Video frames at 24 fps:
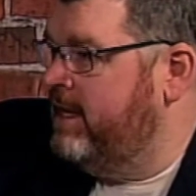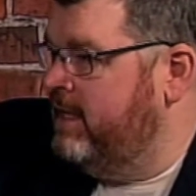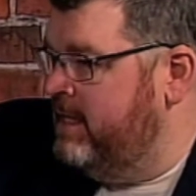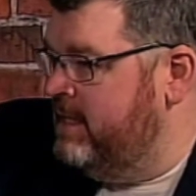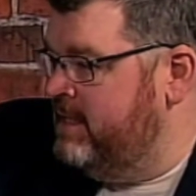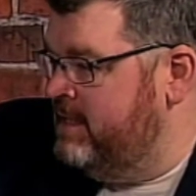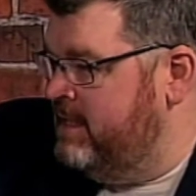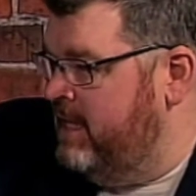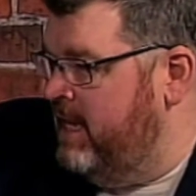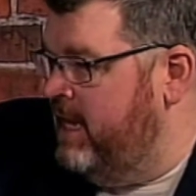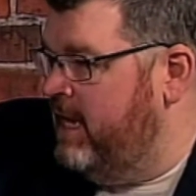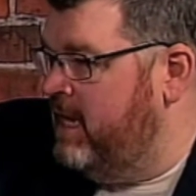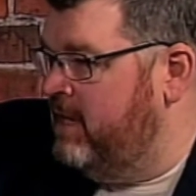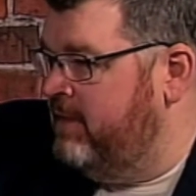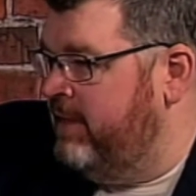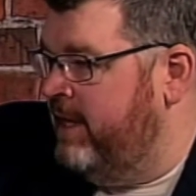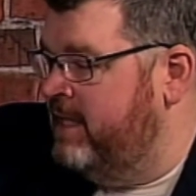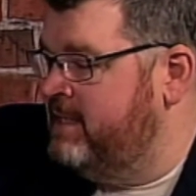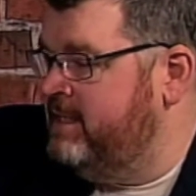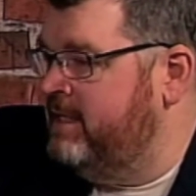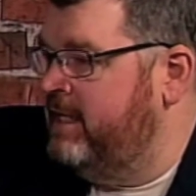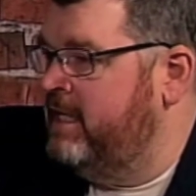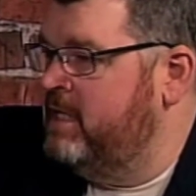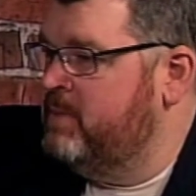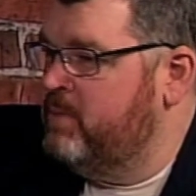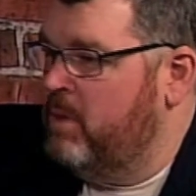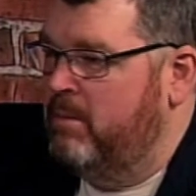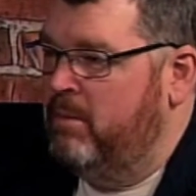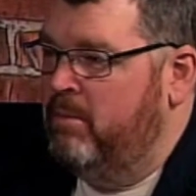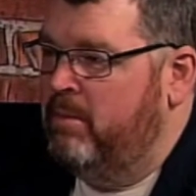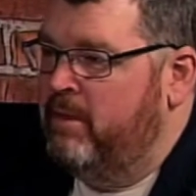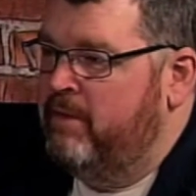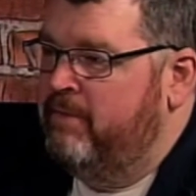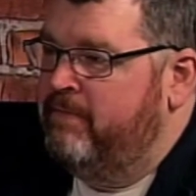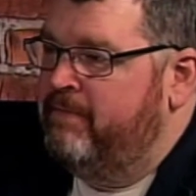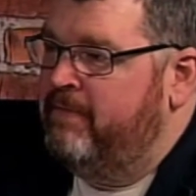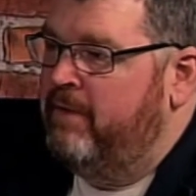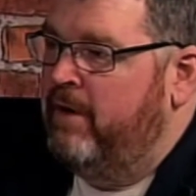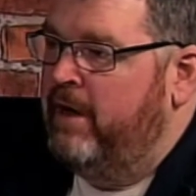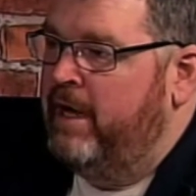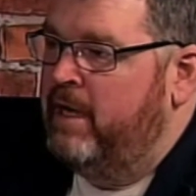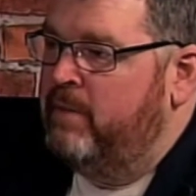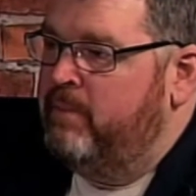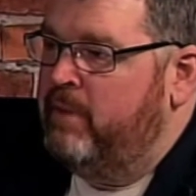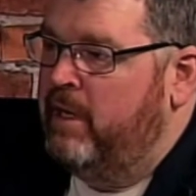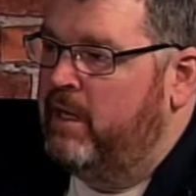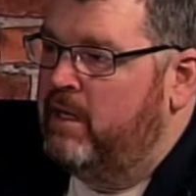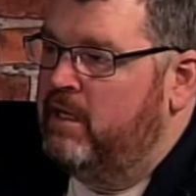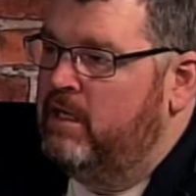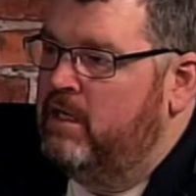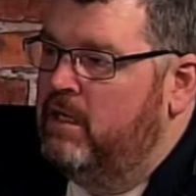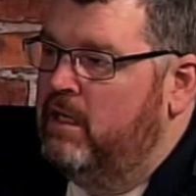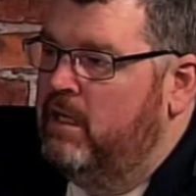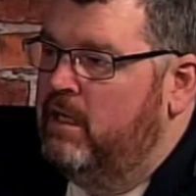in his neck and they said he's probably fine, but